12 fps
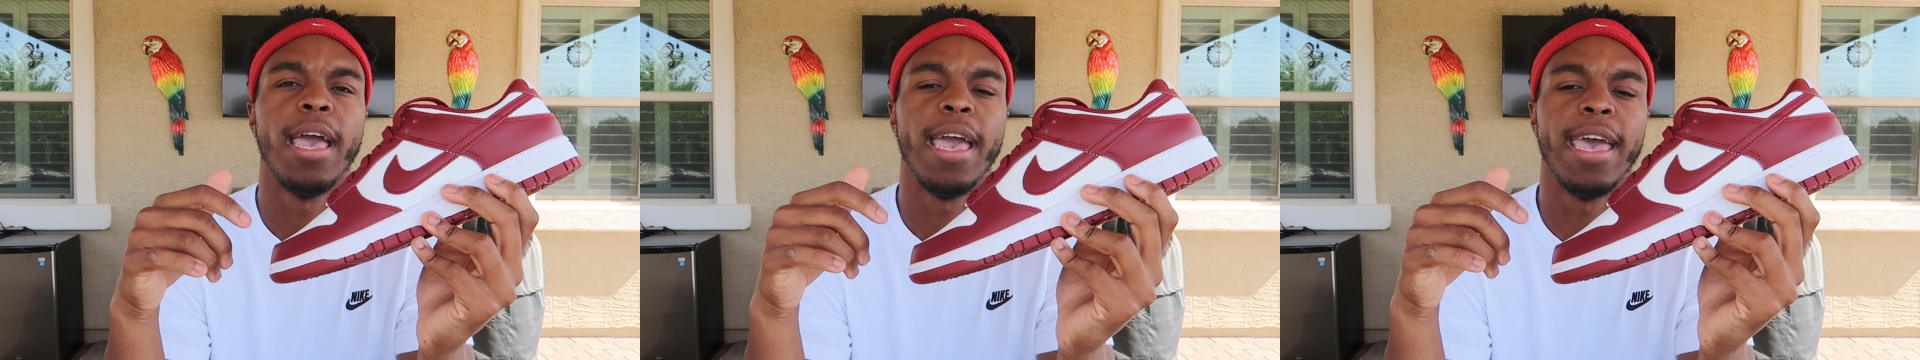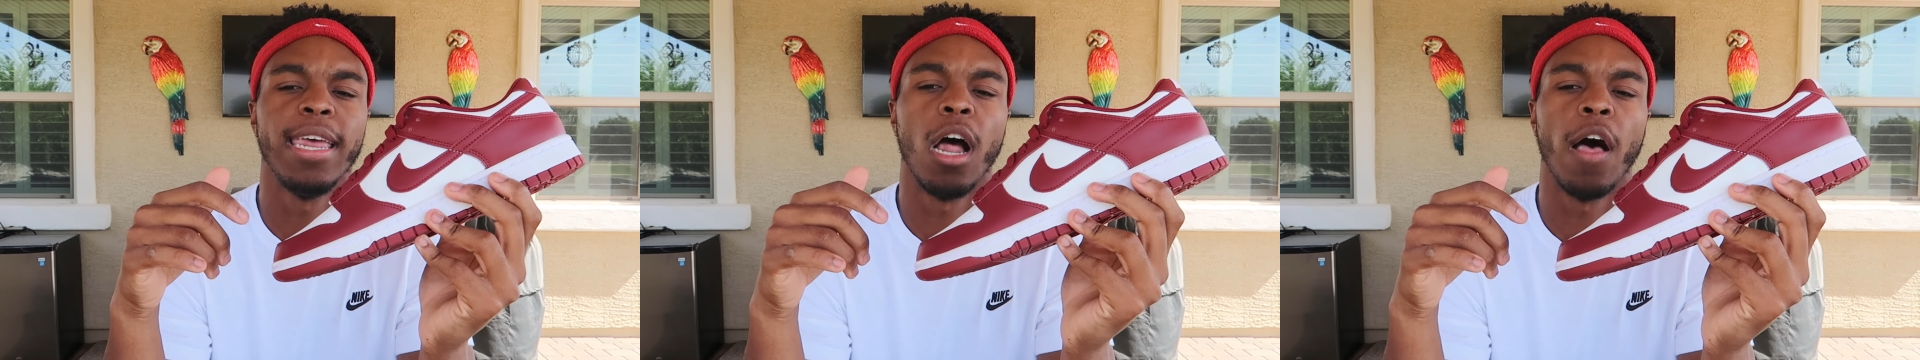
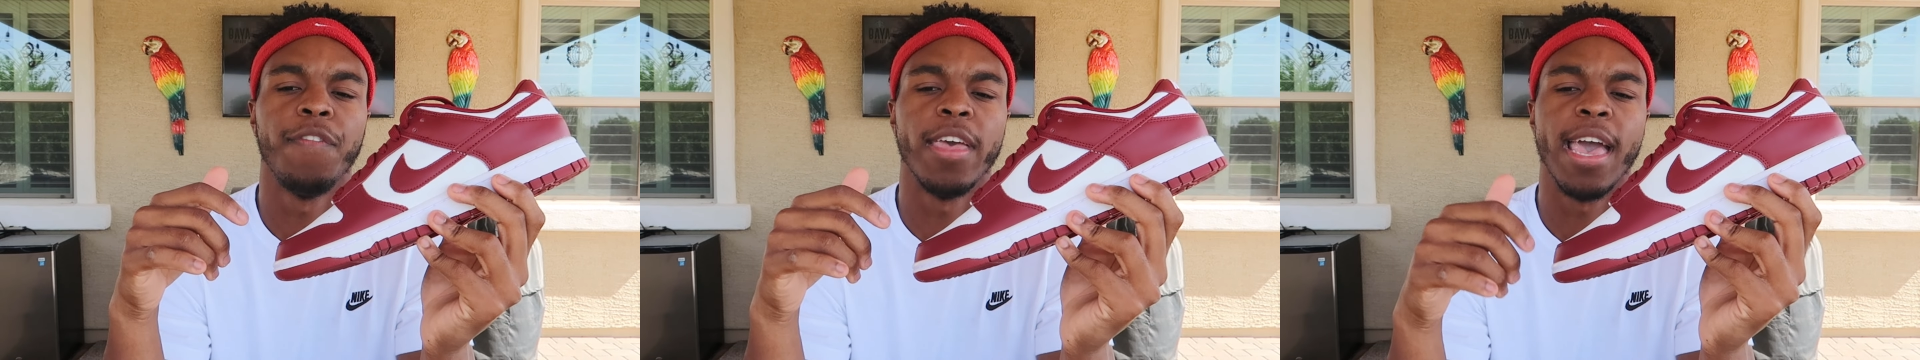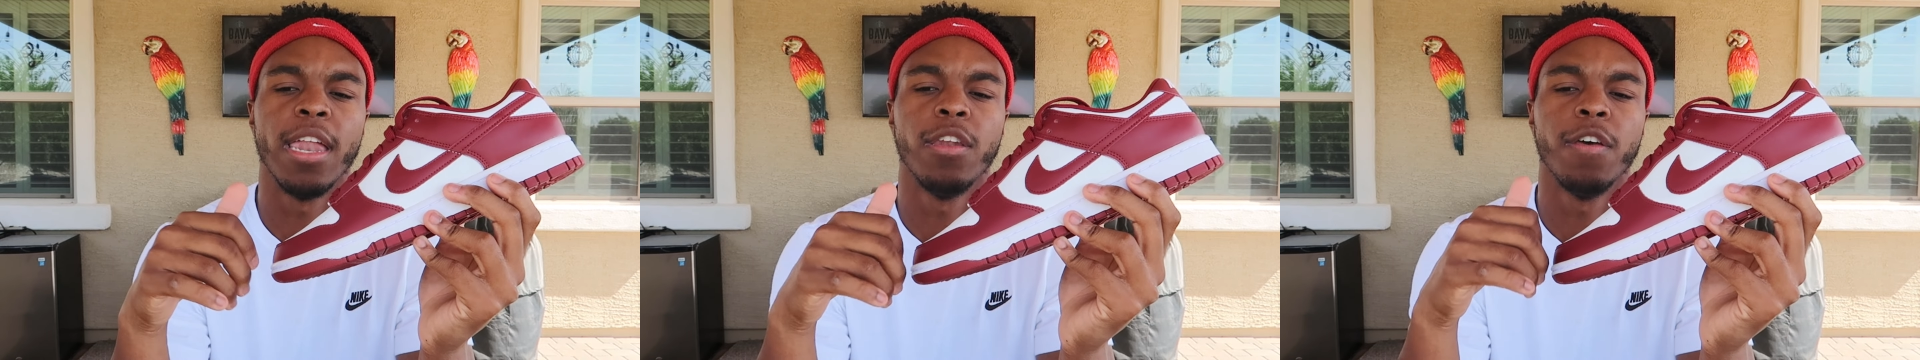And at
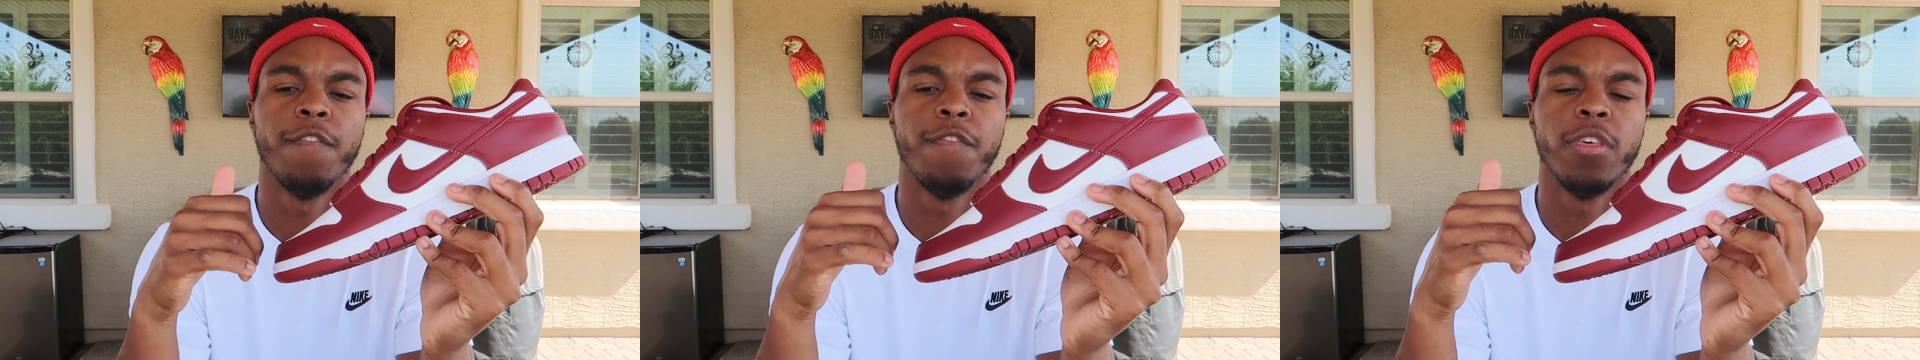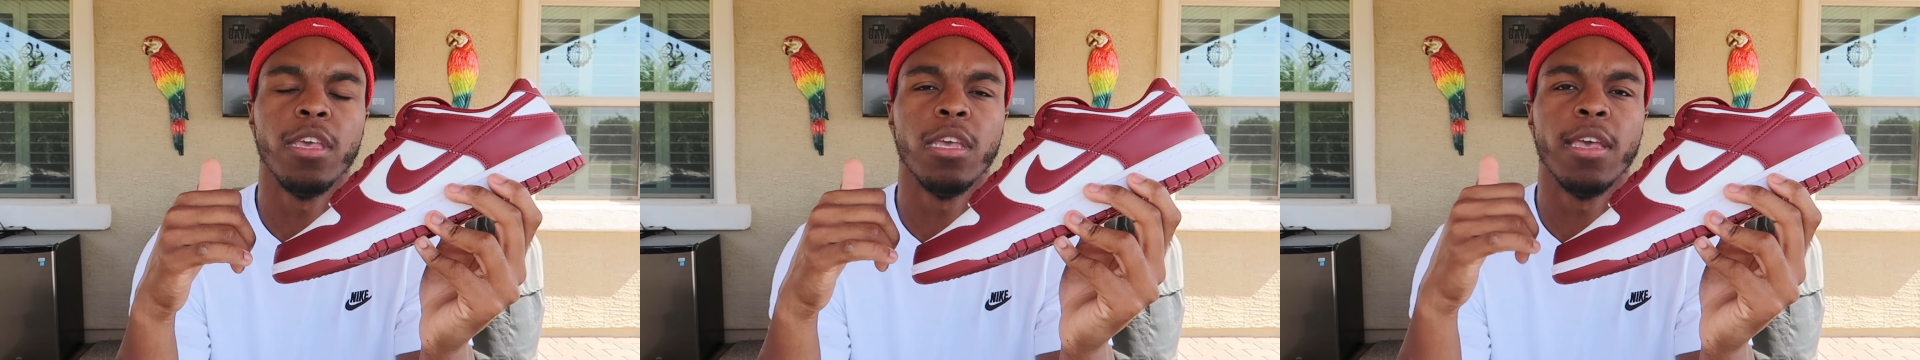the end of
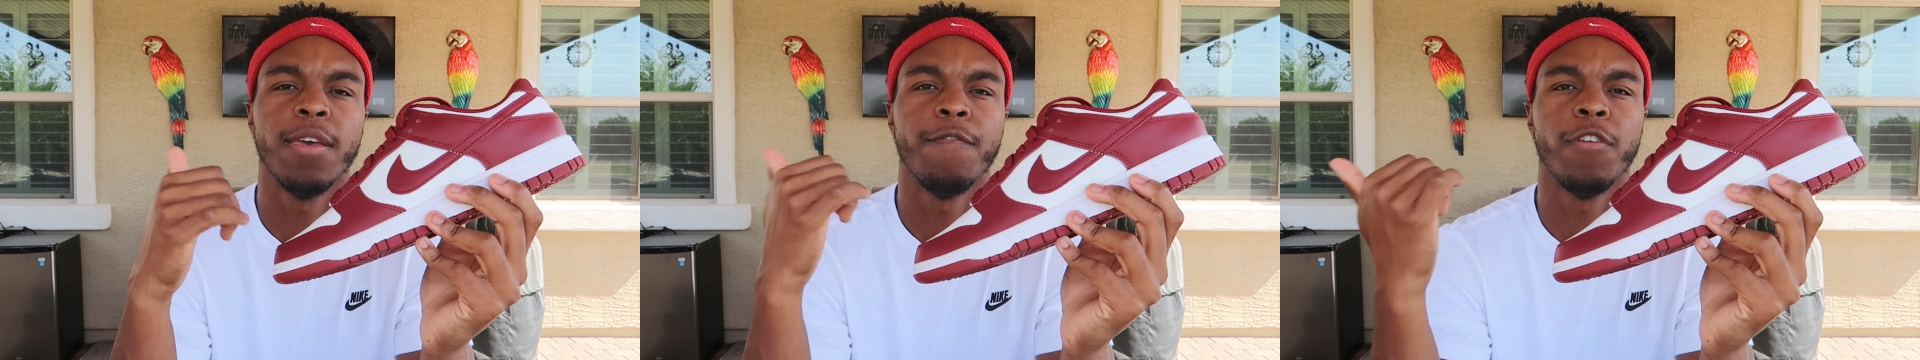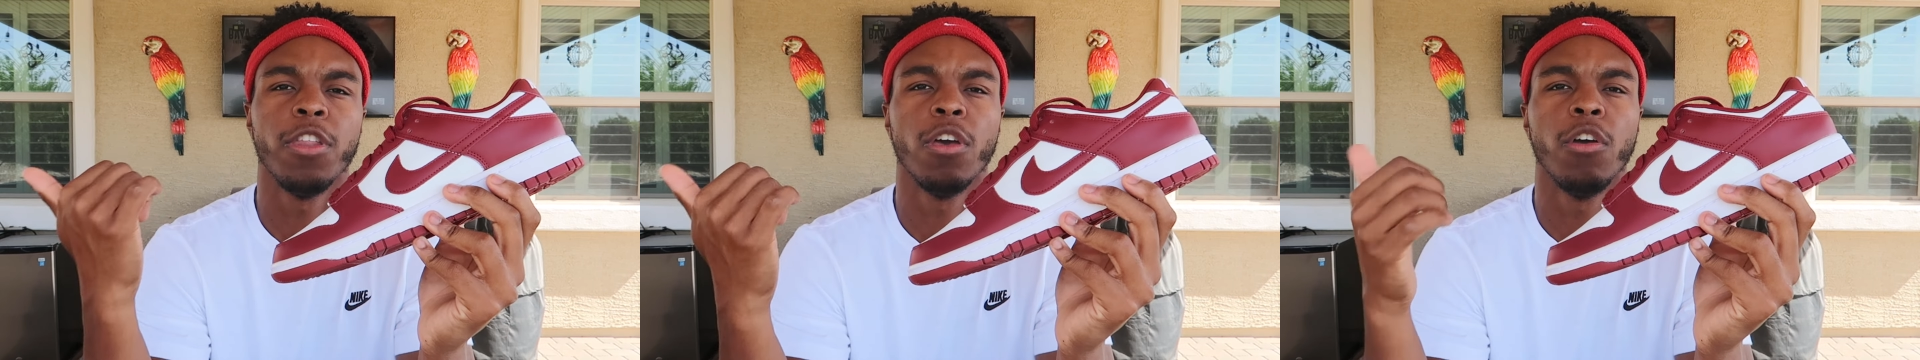the
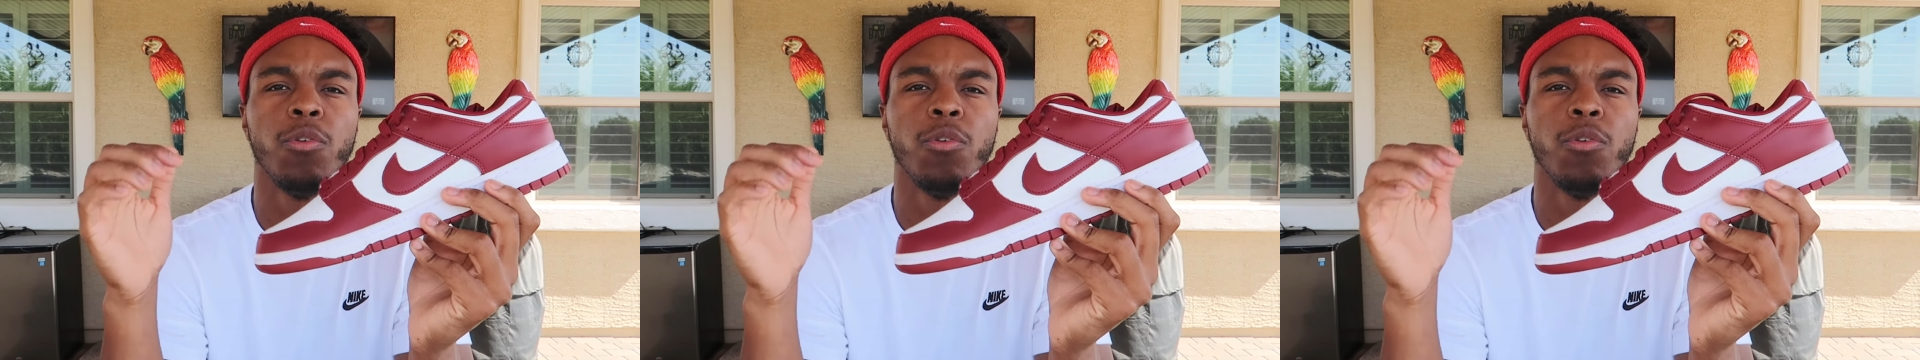video,